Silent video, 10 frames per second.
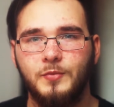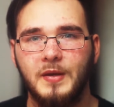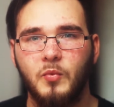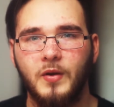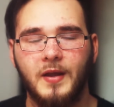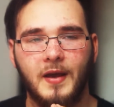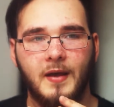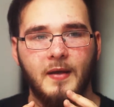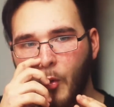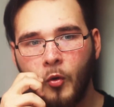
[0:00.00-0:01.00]
They
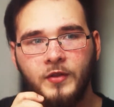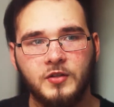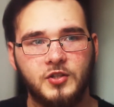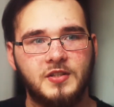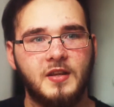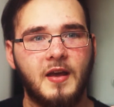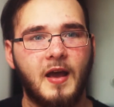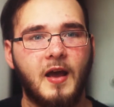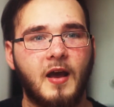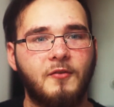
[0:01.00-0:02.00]
want more than just
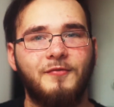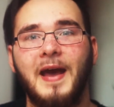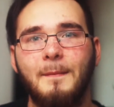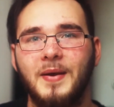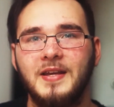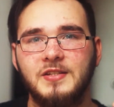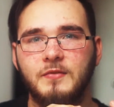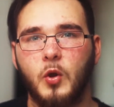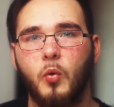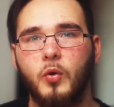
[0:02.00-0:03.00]
a fan base of
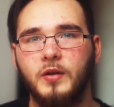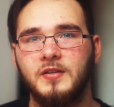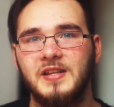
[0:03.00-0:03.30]
an audience.